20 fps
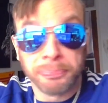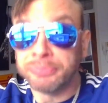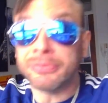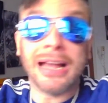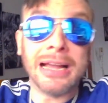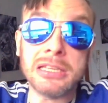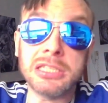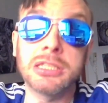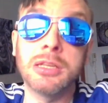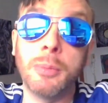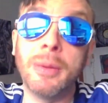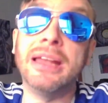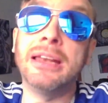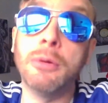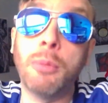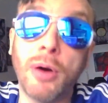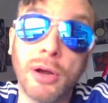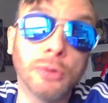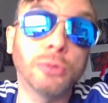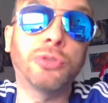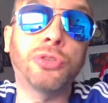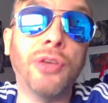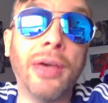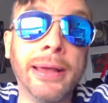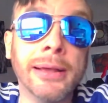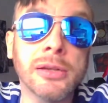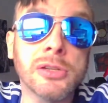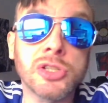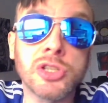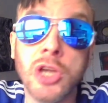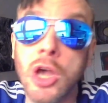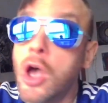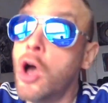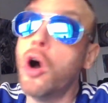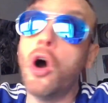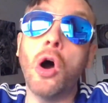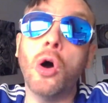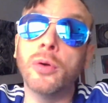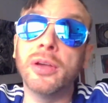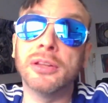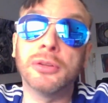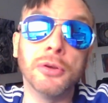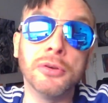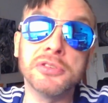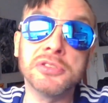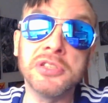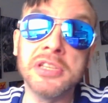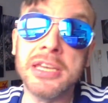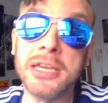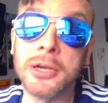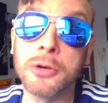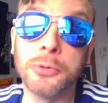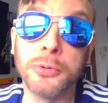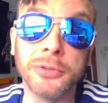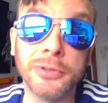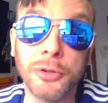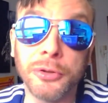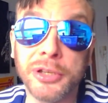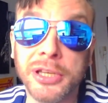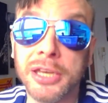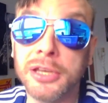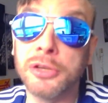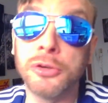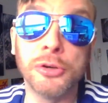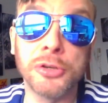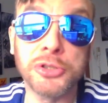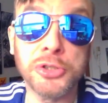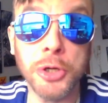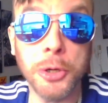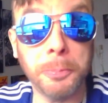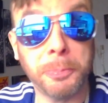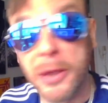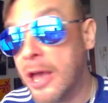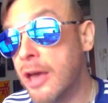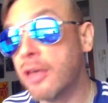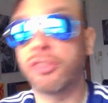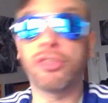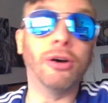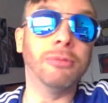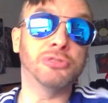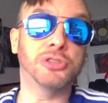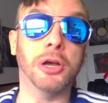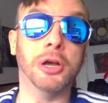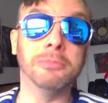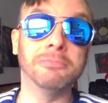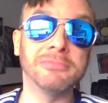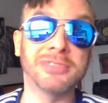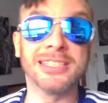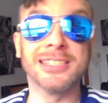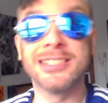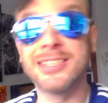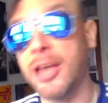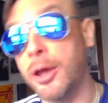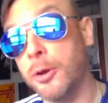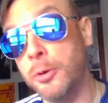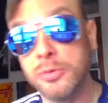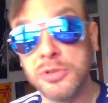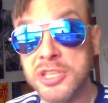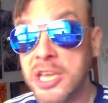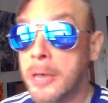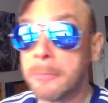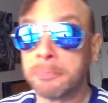that's the way the world thinks. All you do is need to go and look at YouTube, thumbs up and thumbs downs,